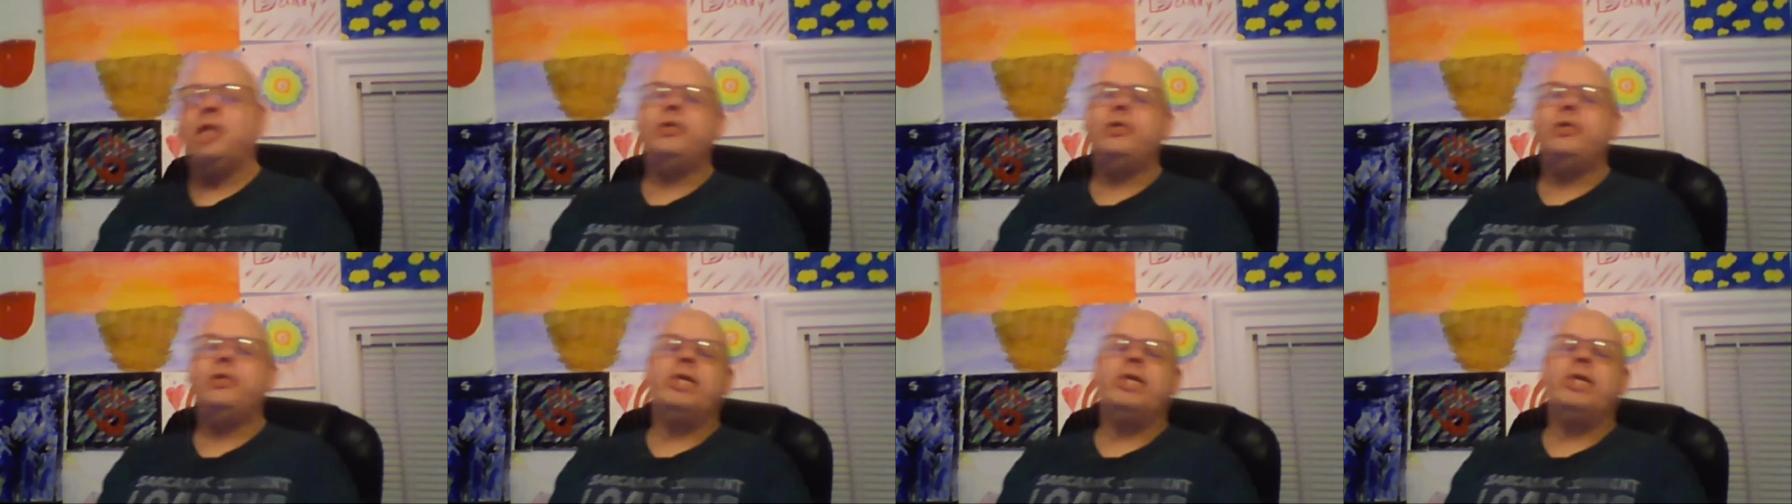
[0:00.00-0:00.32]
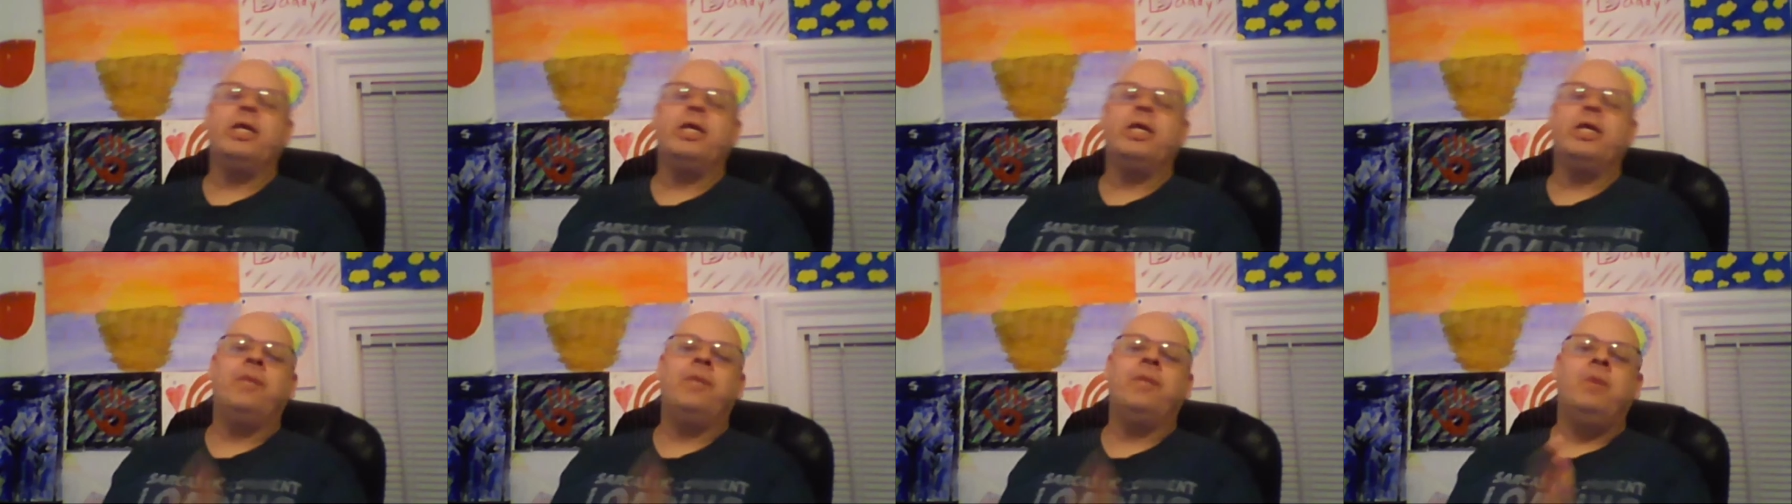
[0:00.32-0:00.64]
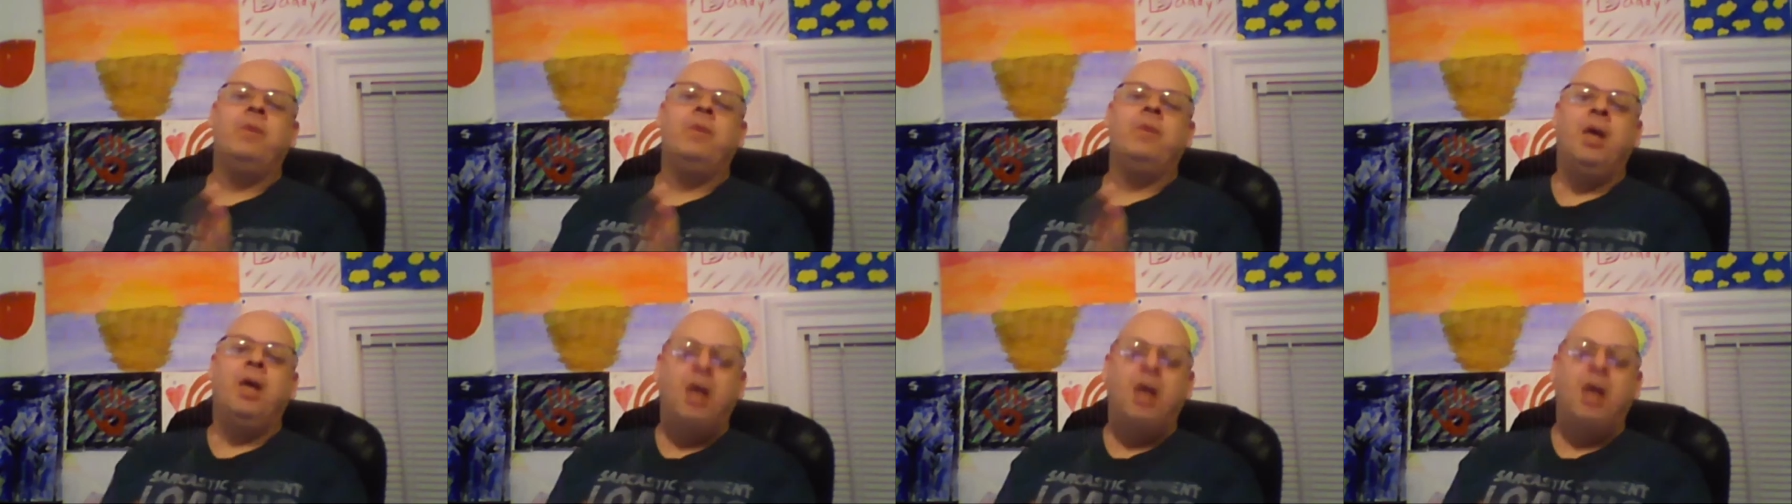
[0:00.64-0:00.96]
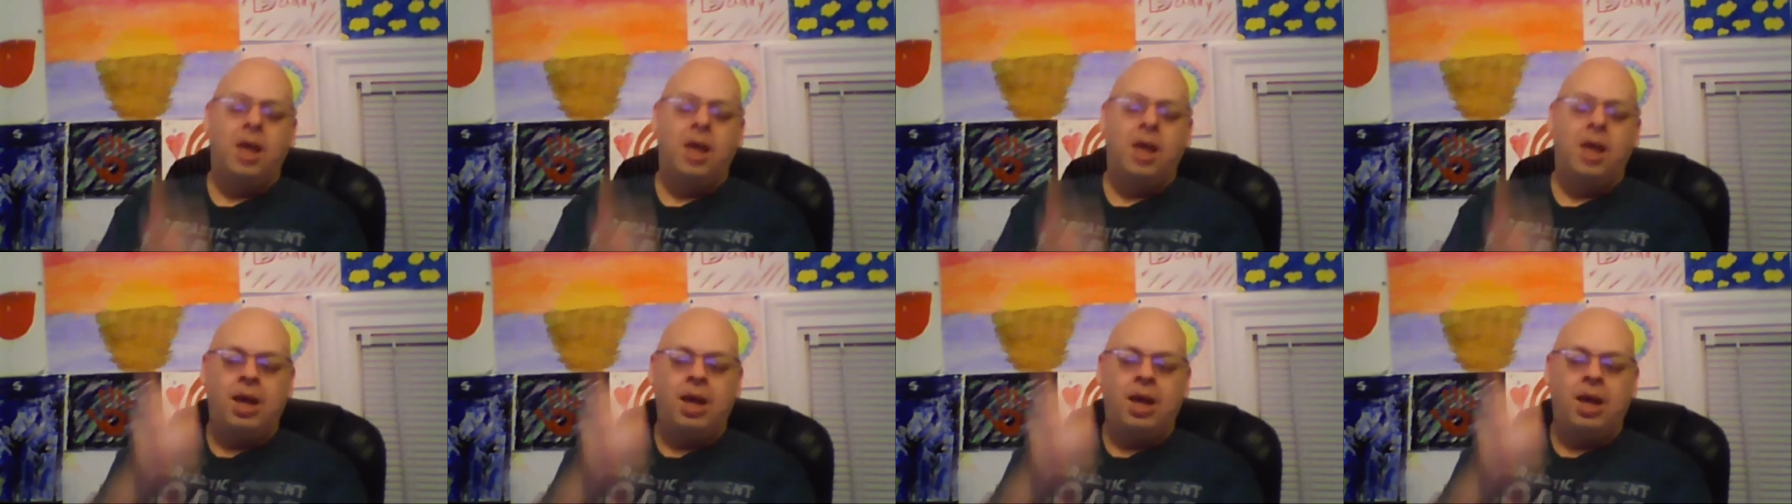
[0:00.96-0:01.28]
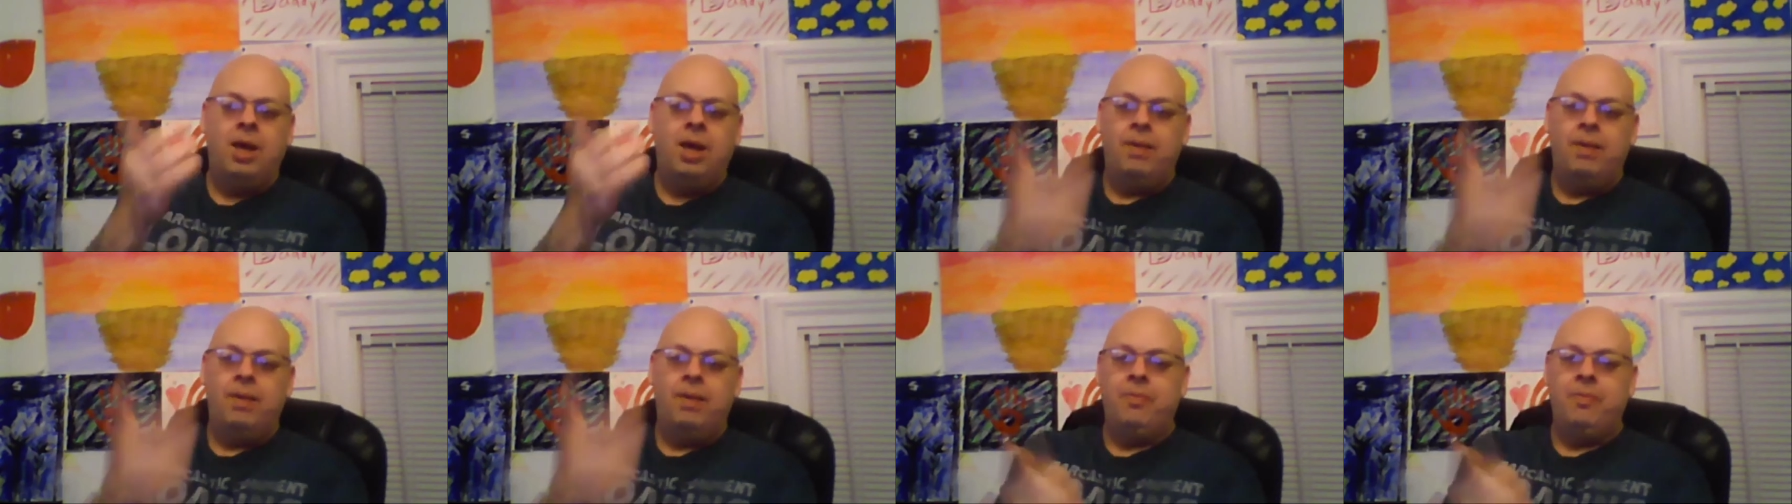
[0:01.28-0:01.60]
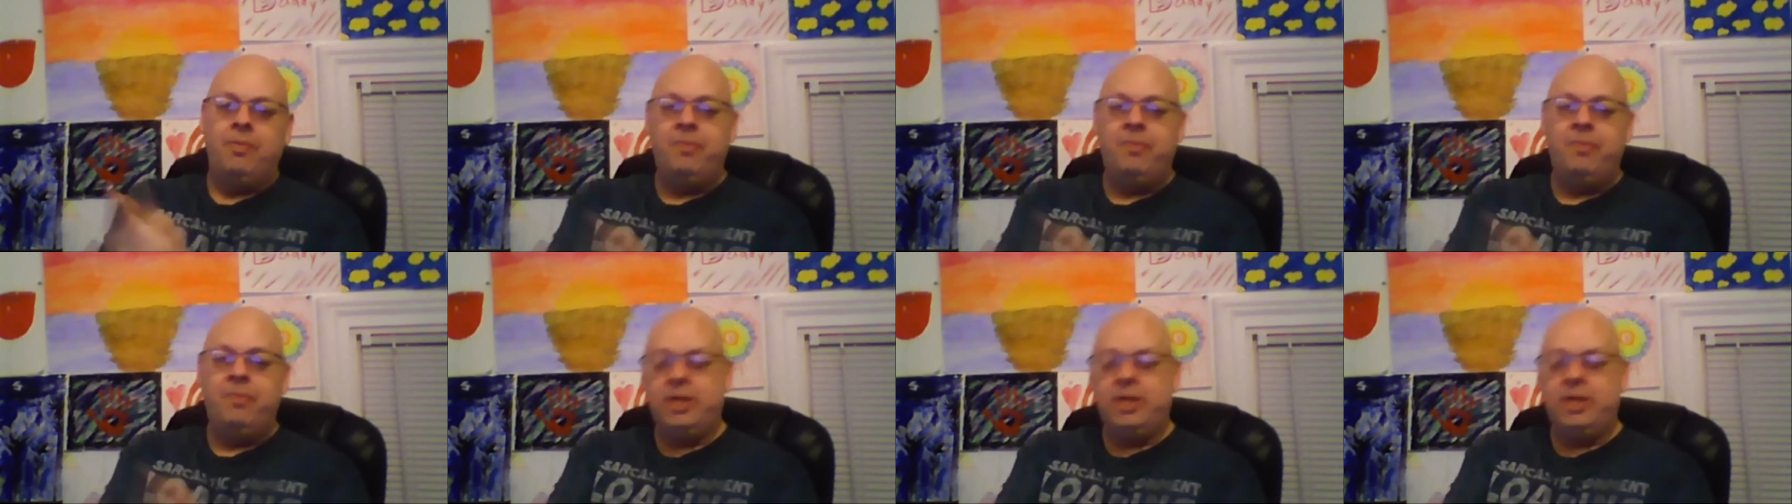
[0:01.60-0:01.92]
going to get,
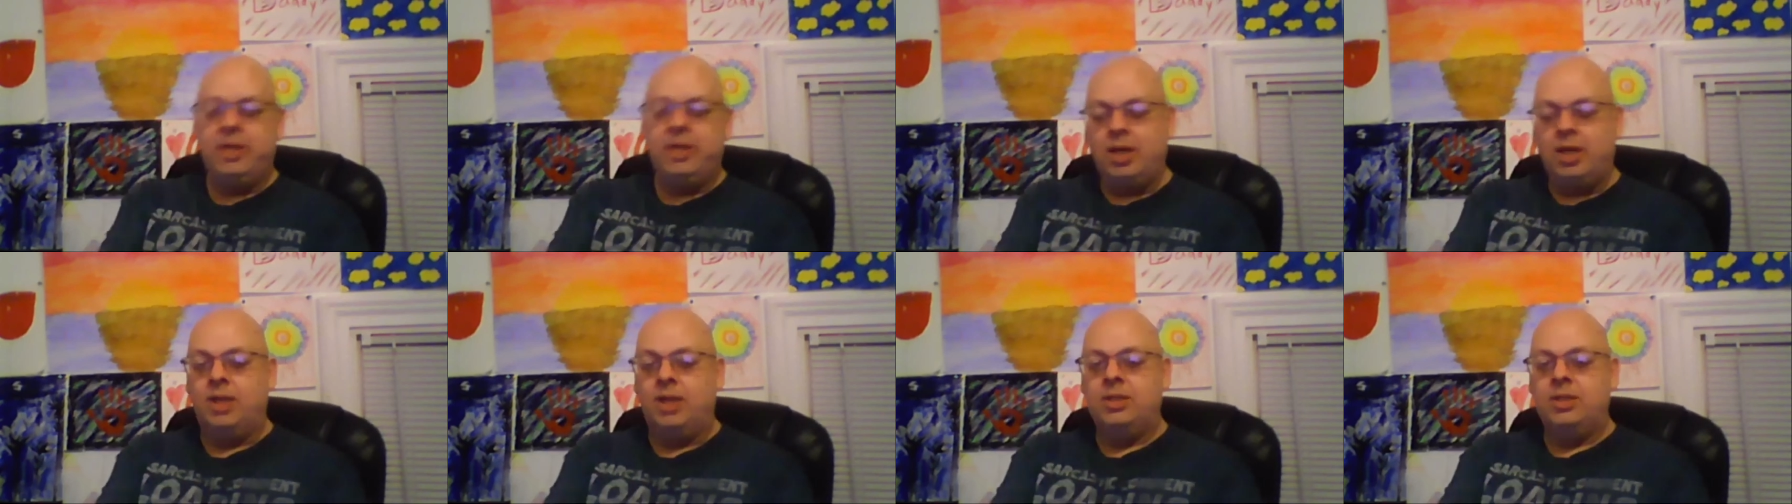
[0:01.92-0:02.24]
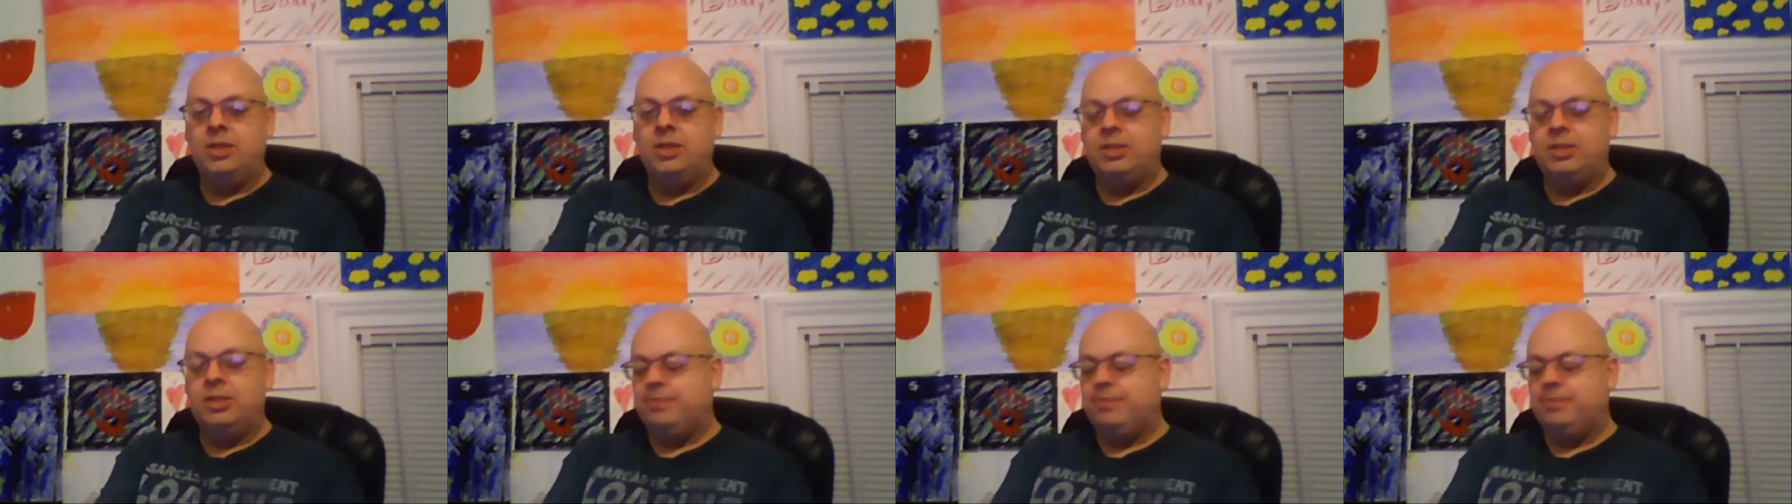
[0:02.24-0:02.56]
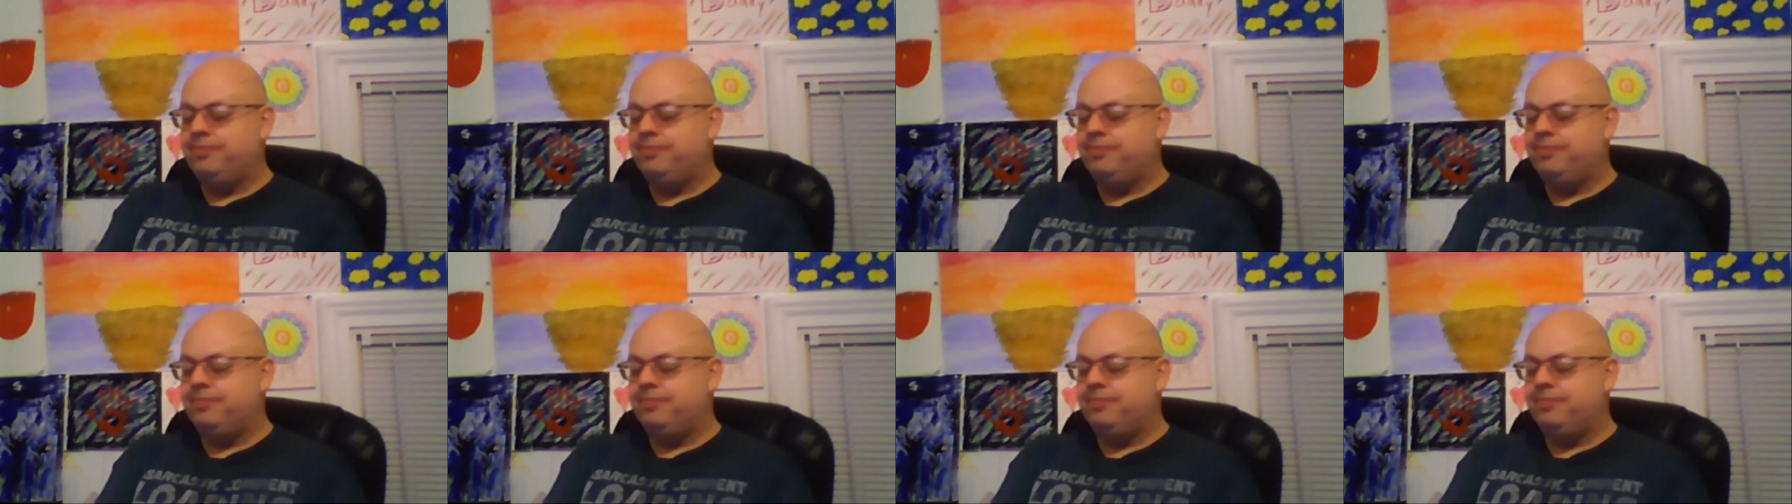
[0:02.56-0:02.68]
because,